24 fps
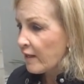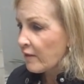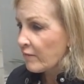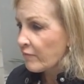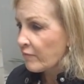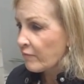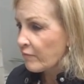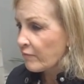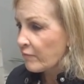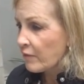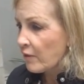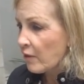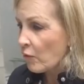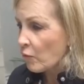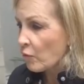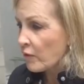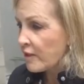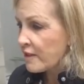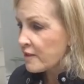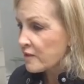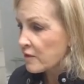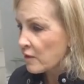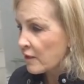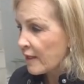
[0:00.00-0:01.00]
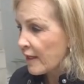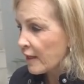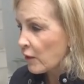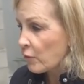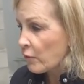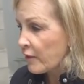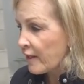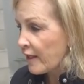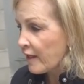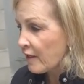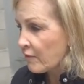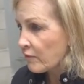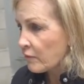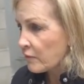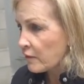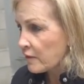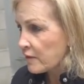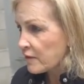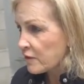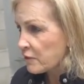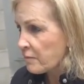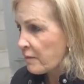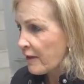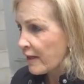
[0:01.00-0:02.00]
have a reason, like we have
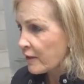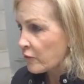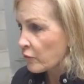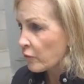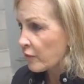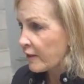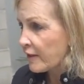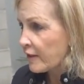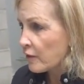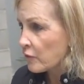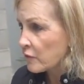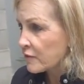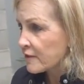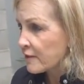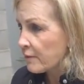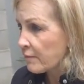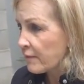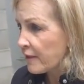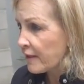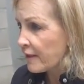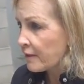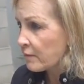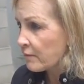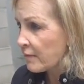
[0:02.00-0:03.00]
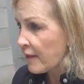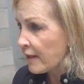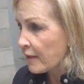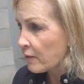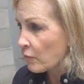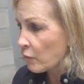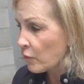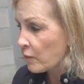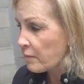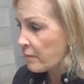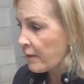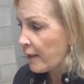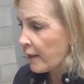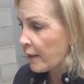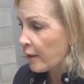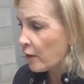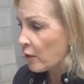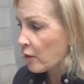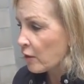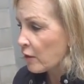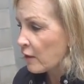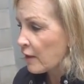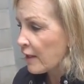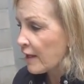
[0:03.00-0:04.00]
an inspector in or somebody to make a
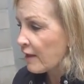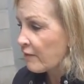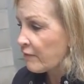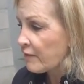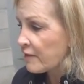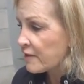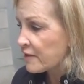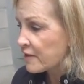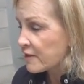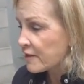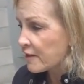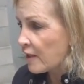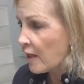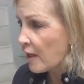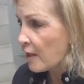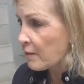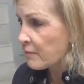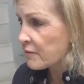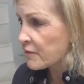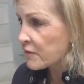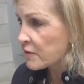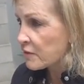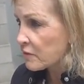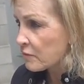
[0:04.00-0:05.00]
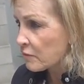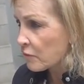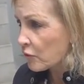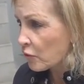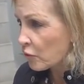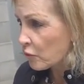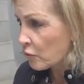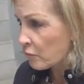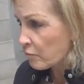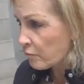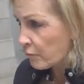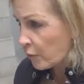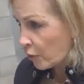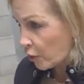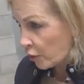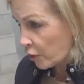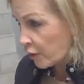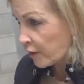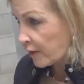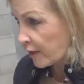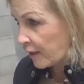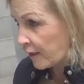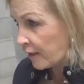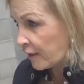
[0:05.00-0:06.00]
repair, if he stops
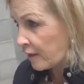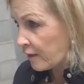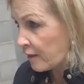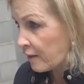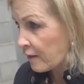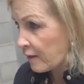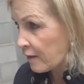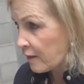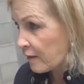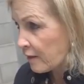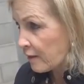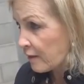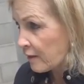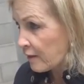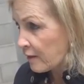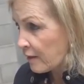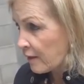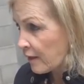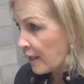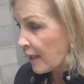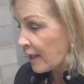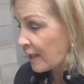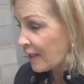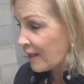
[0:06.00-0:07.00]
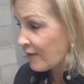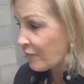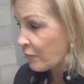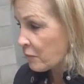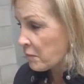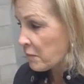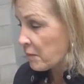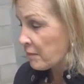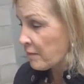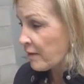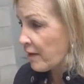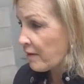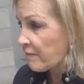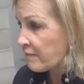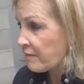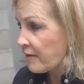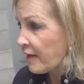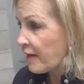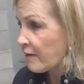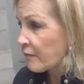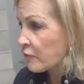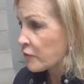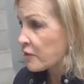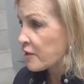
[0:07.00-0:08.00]
barking, I give him about
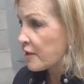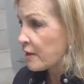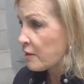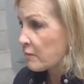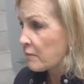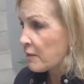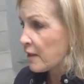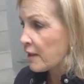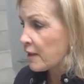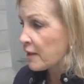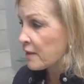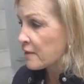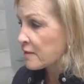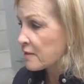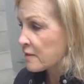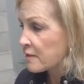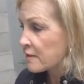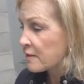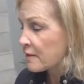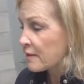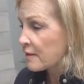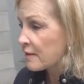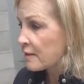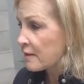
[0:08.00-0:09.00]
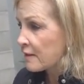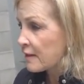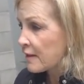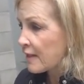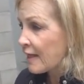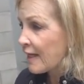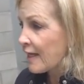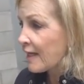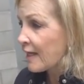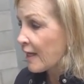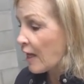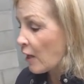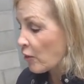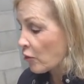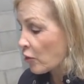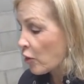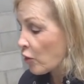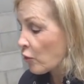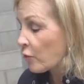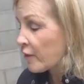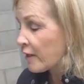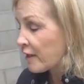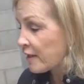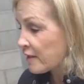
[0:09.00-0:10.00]
five or ten minutes. And I'll
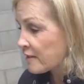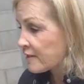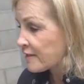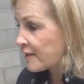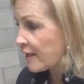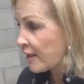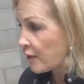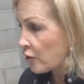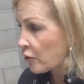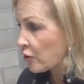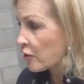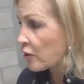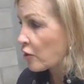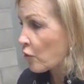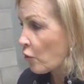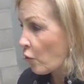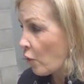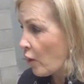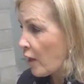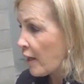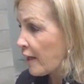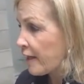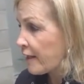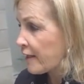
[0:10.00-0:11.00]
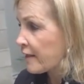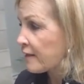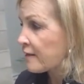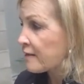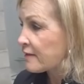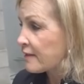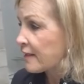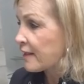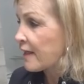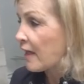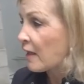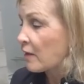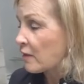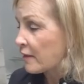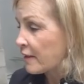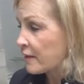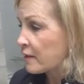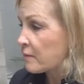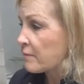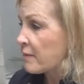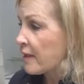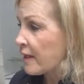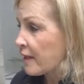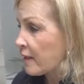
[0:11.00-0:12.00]
go in and say, good, quiet. Sit. Then I'll
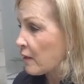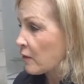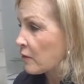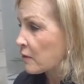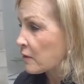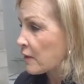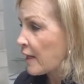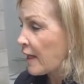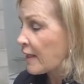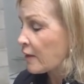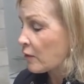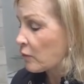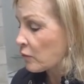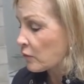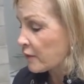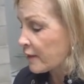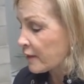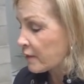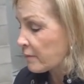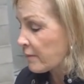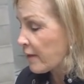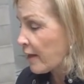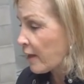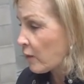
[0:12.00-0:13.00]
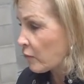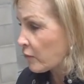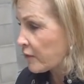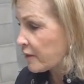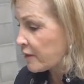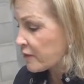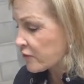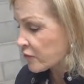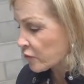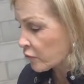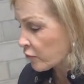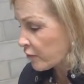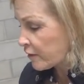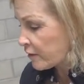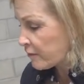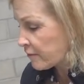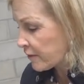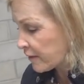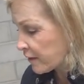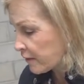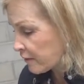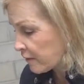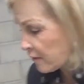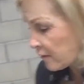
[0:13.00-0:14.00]
let him out. I don't let him out when he's screaming.